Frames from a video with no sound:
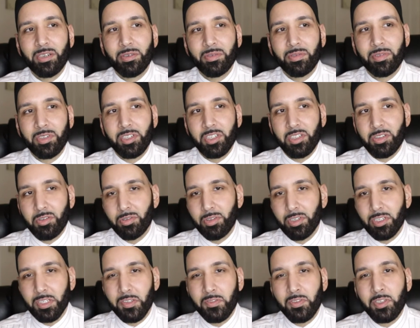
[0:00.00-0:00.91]
just through
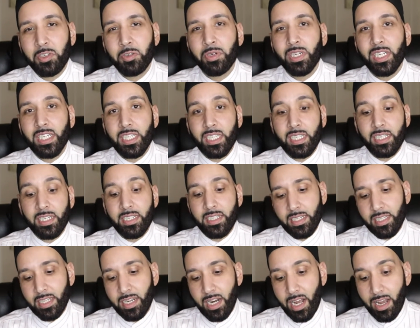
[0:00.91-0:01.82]
those few
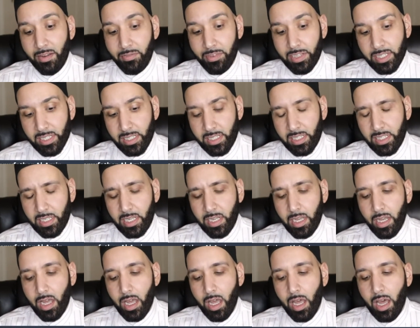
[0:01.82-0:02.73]
incidents, and then obviously
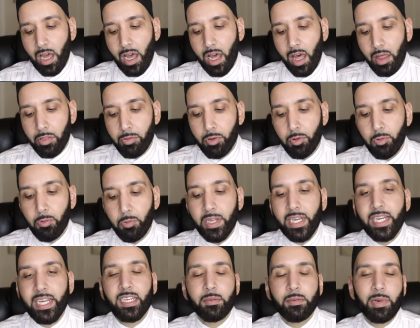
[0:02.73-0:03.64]
through
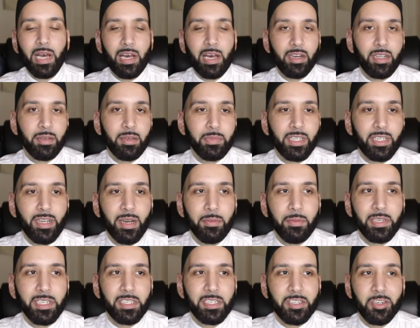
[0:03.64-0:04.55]
reading about him and
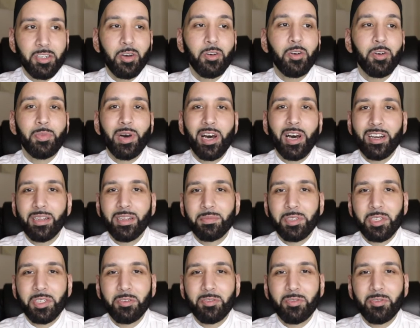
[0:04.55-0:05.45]
coming to know about him.
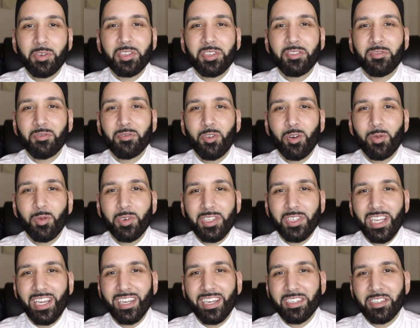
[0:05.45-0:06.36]
So first and
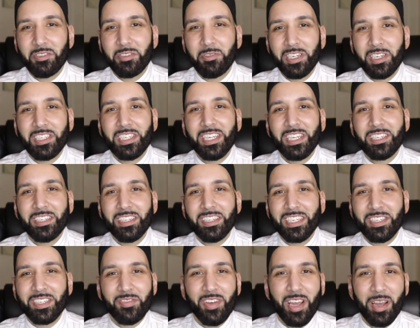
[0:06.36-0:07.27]
foremost, I actually want to say to
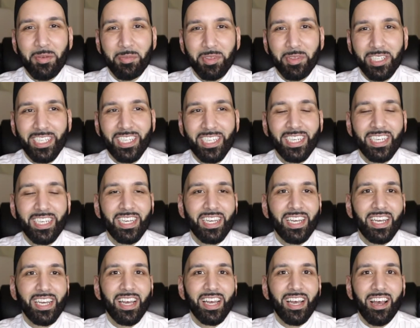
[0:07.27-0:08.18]
his family,
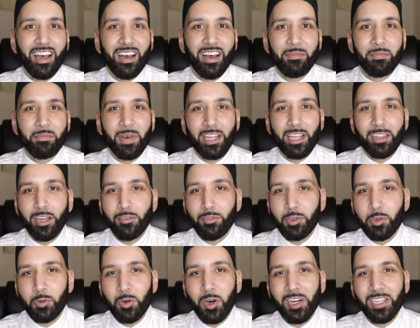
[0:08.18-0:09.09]
I love
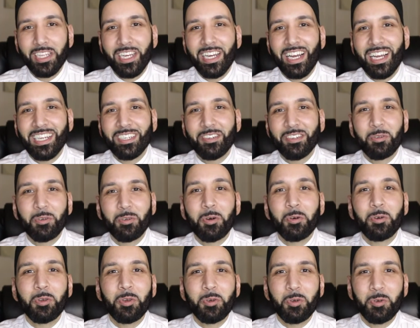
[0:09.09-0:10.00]
you all. I don't
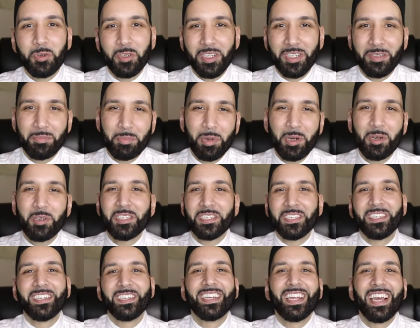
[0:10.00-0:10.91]
know you in
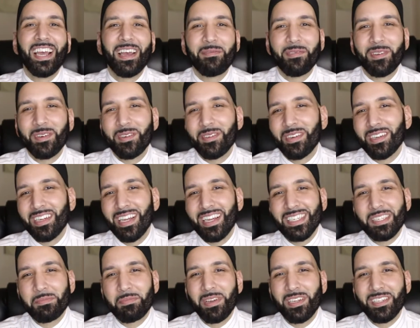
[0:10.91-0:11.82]
person. I haven't
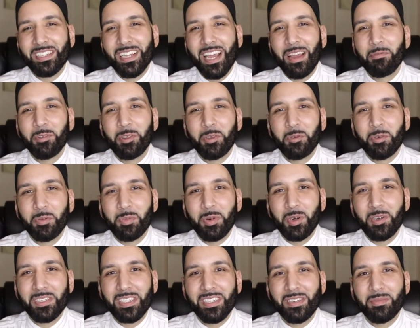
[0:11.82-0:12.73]
spent time with you in
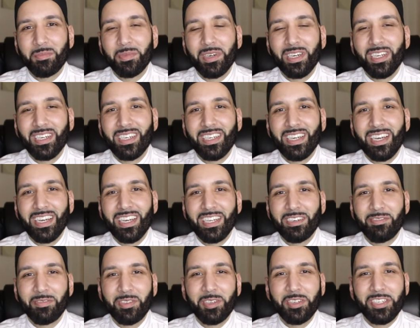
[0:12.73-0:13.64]
person, but
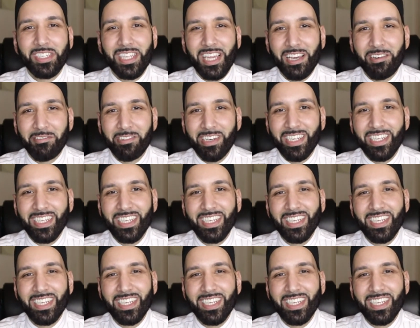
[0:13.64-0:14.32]
it feels that way.